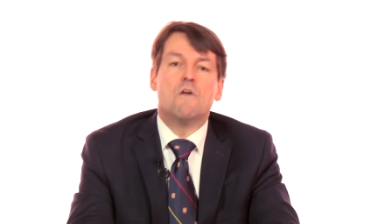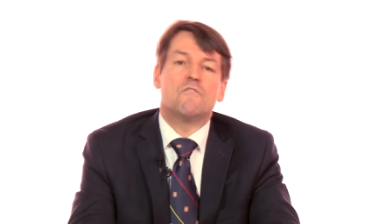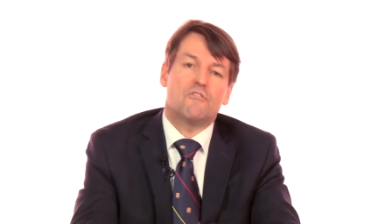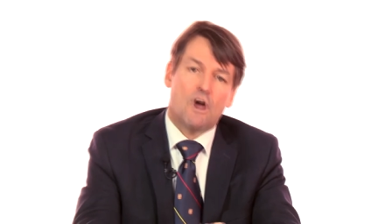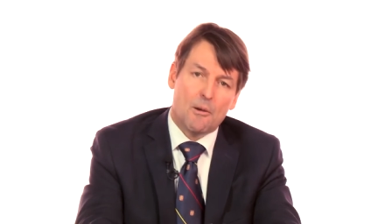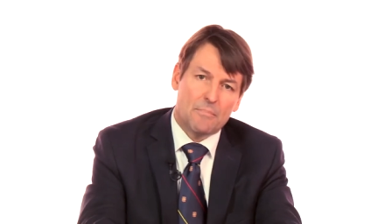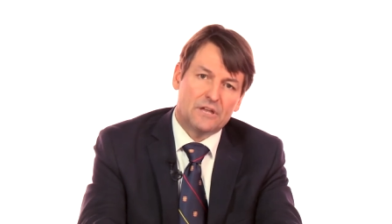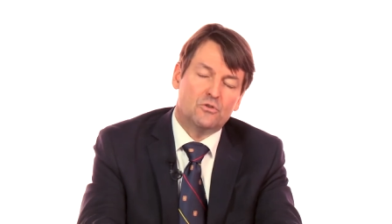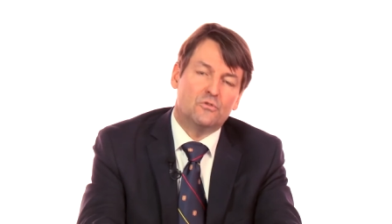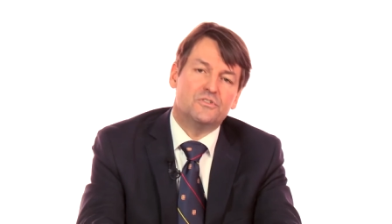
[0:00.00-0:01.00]
from
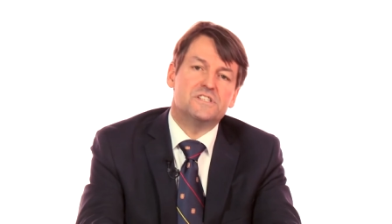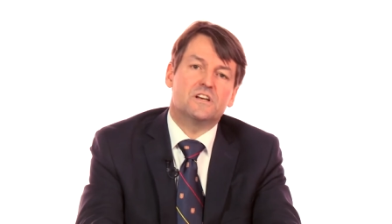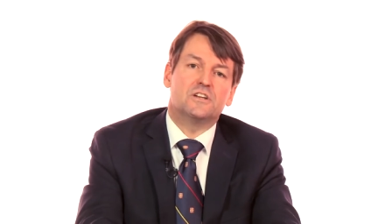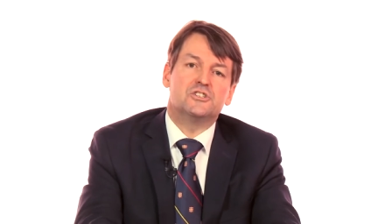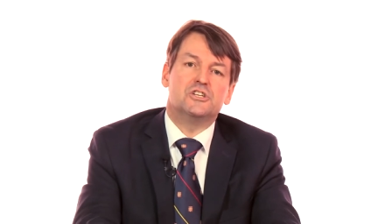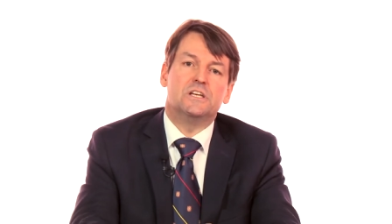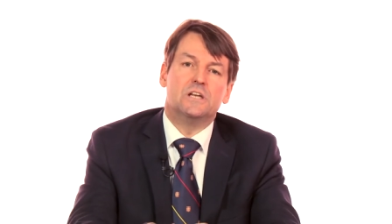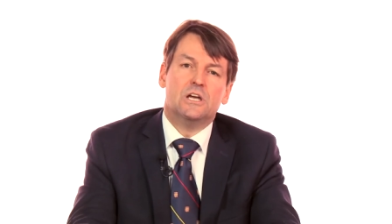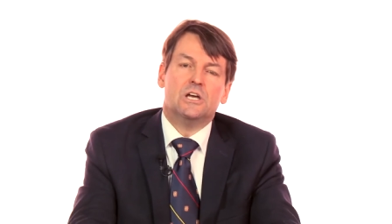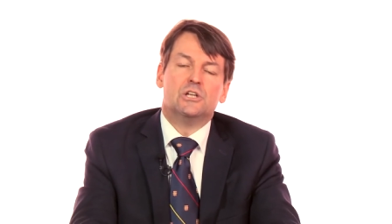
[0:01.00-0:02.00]
pathophysiology
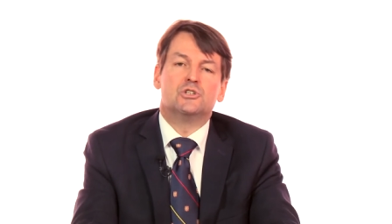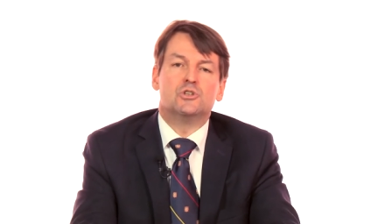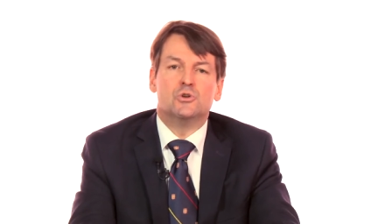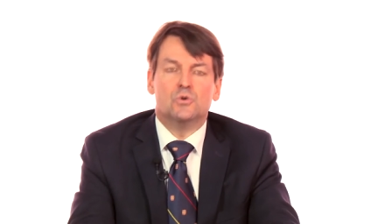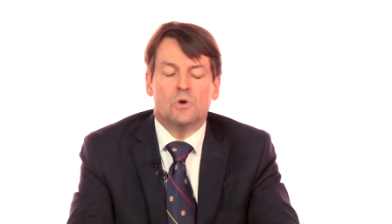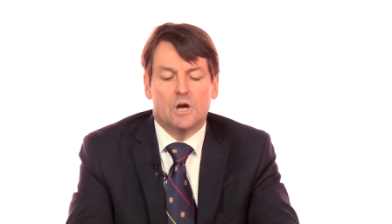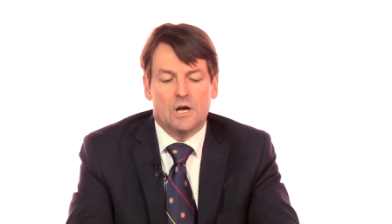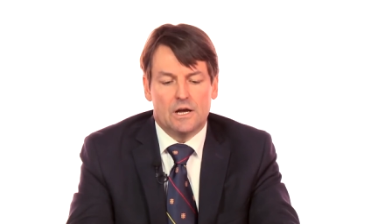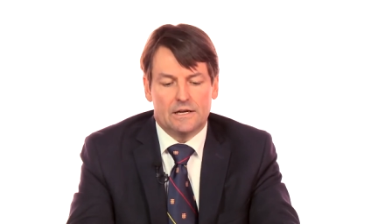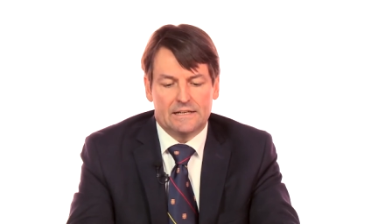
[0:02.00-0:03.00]
to
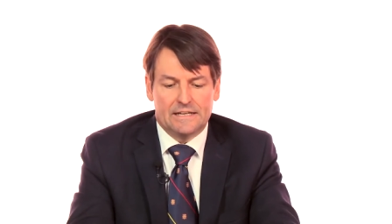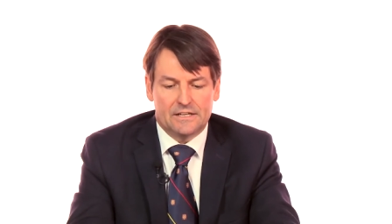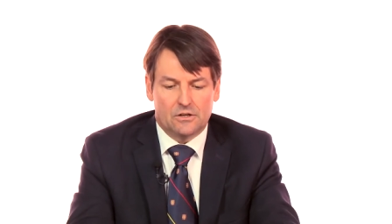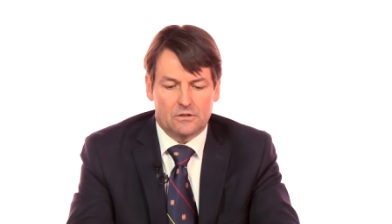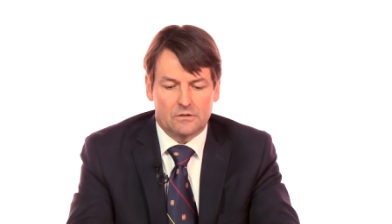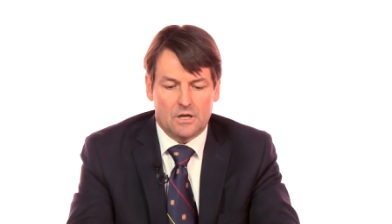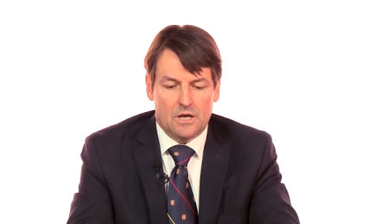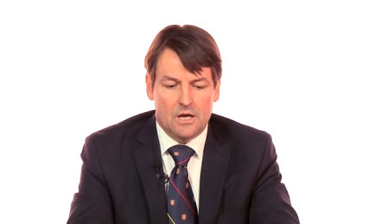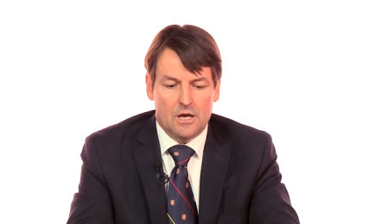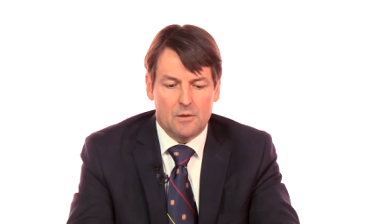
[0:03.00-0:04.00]
uh, clinical
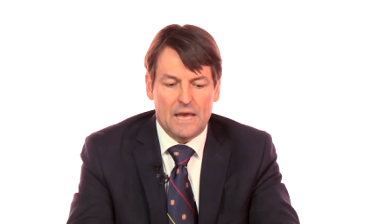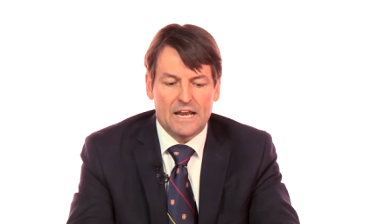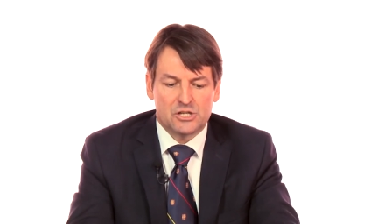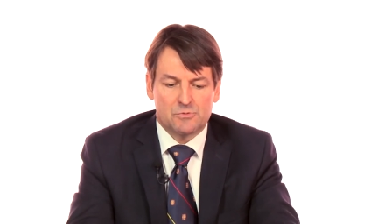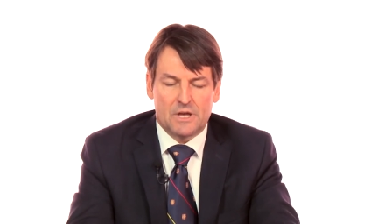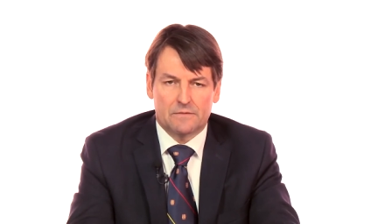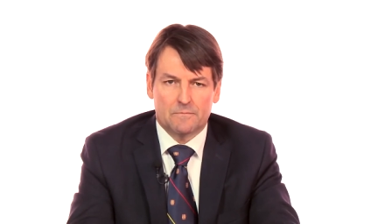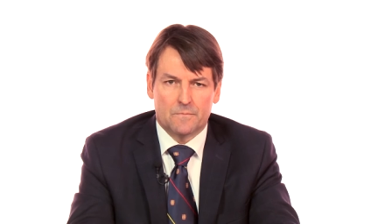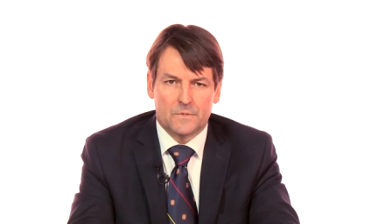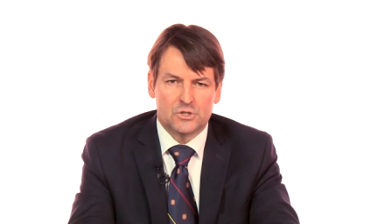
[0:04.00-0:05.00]
uh, management.
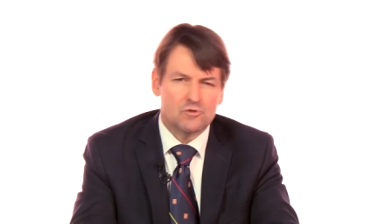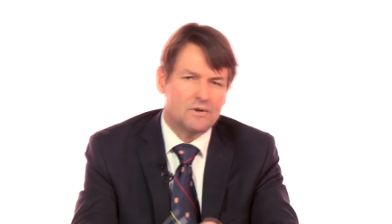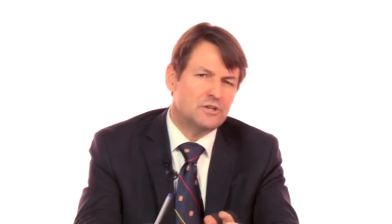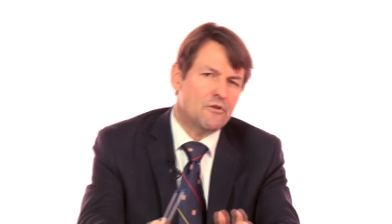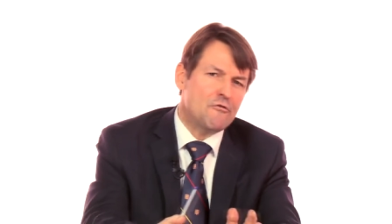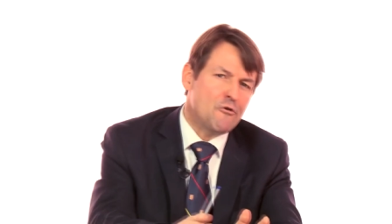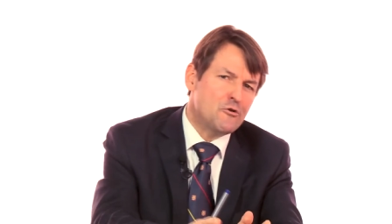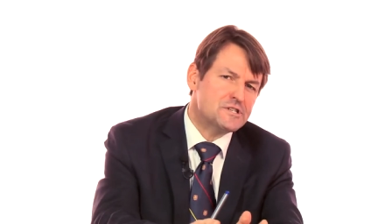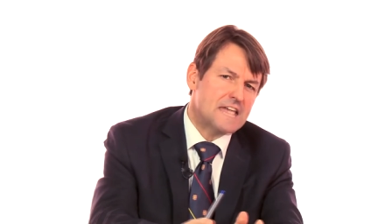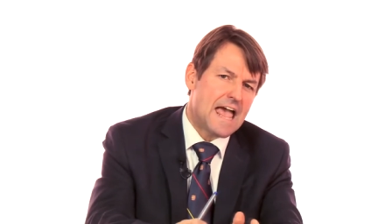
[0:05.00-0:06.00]
During the
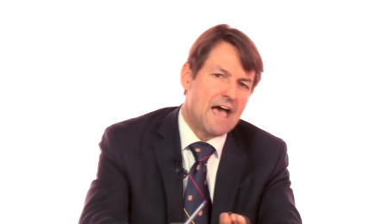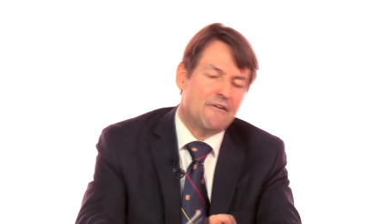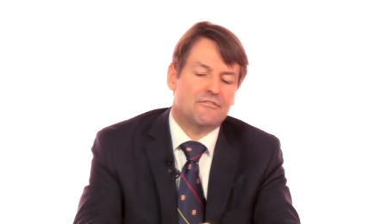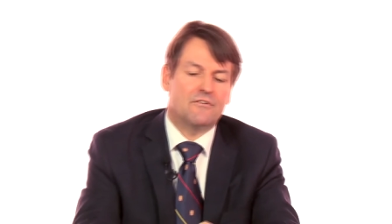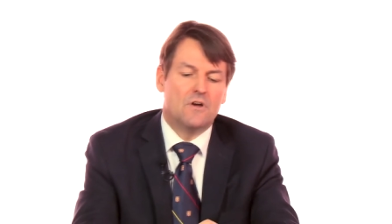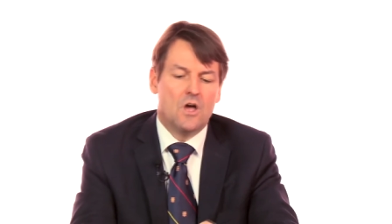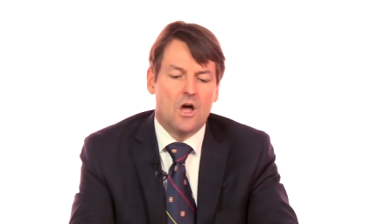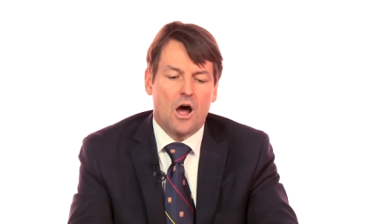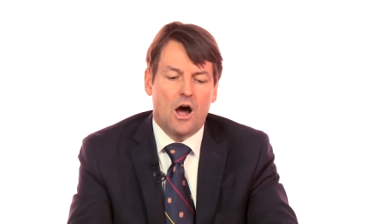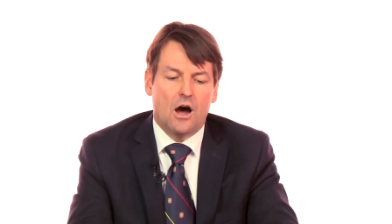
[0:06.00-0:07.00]
first half
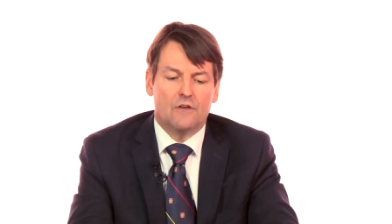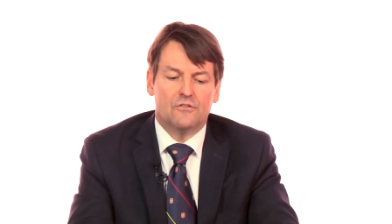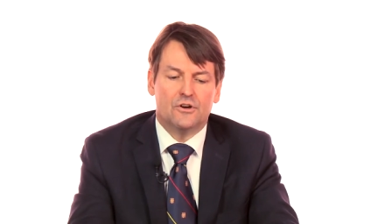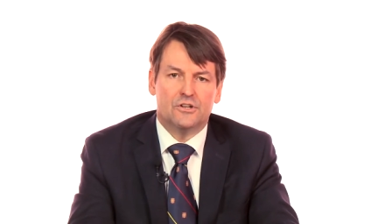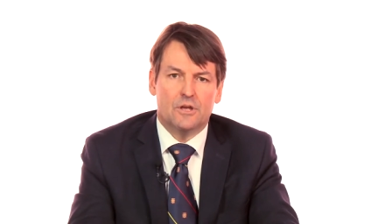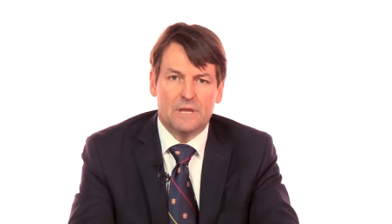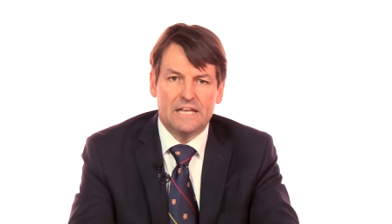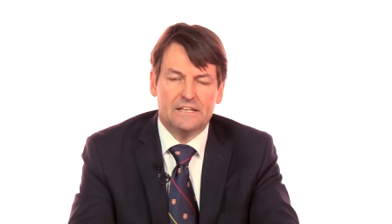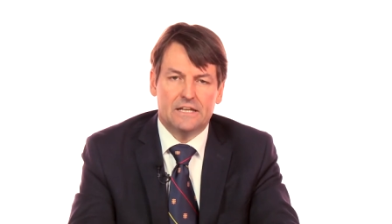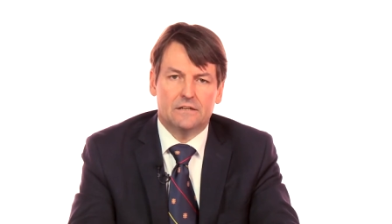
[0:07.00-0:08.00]
of uh, the
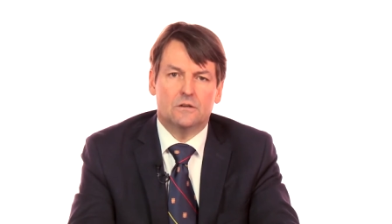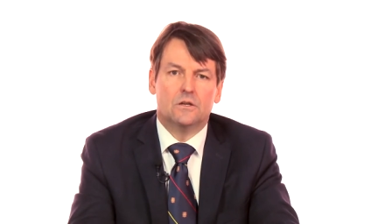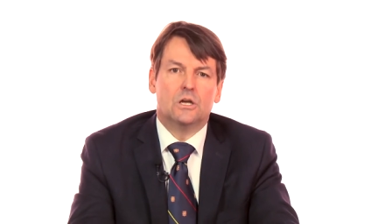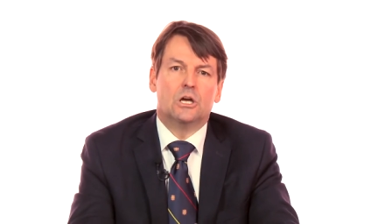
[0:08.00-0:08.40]
meeting,